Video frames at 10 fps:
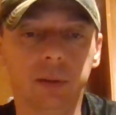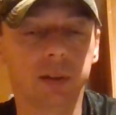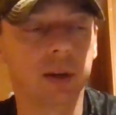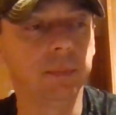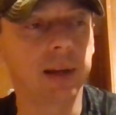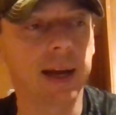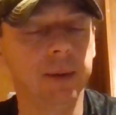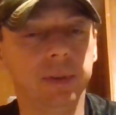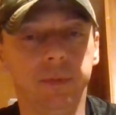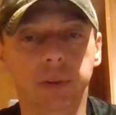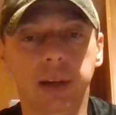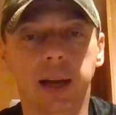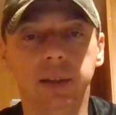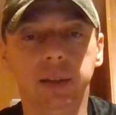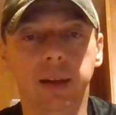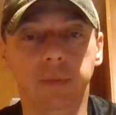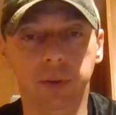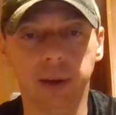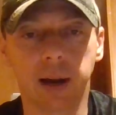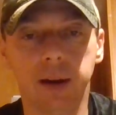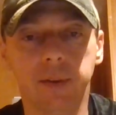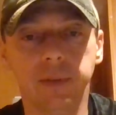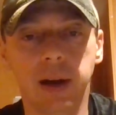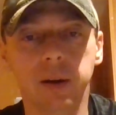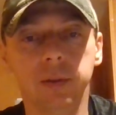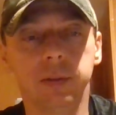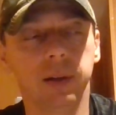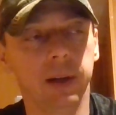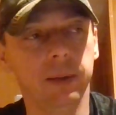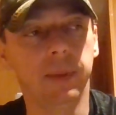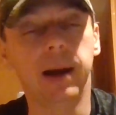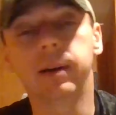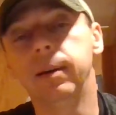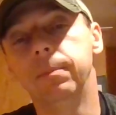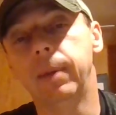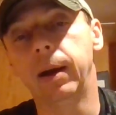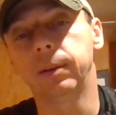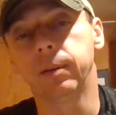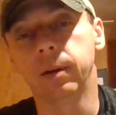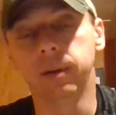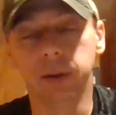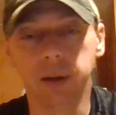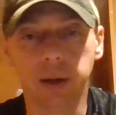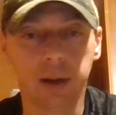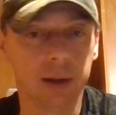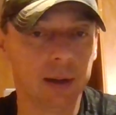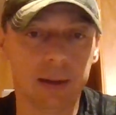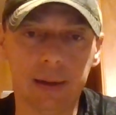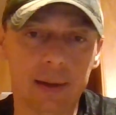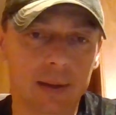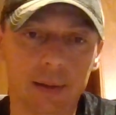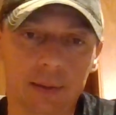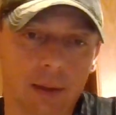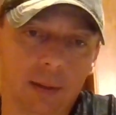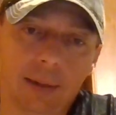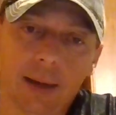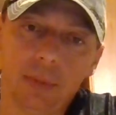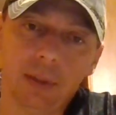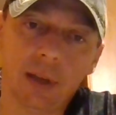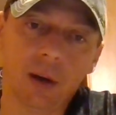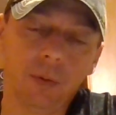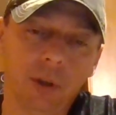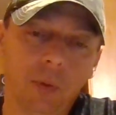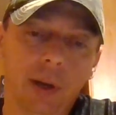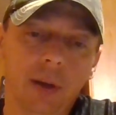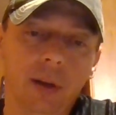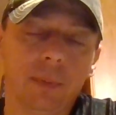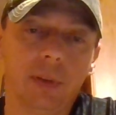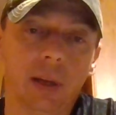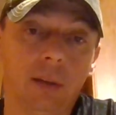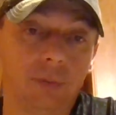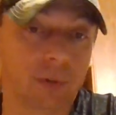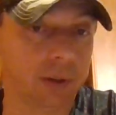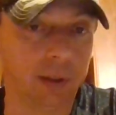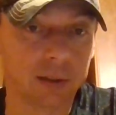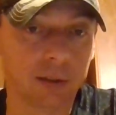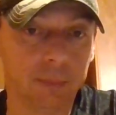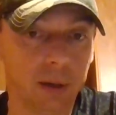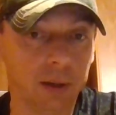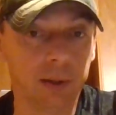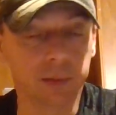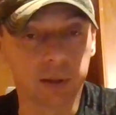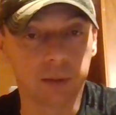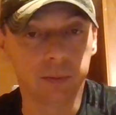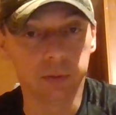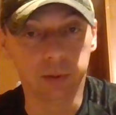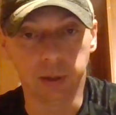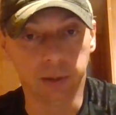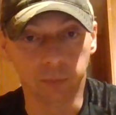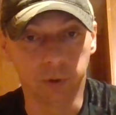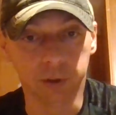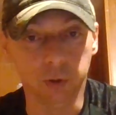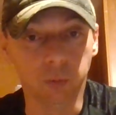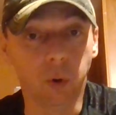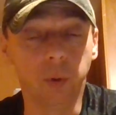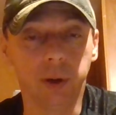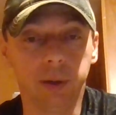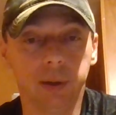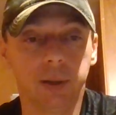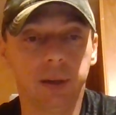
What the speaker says: Sometimes if you got enough does, he might come back through. A lot of times he don't. You end up selling for a lesser buck that was on than what you wanted.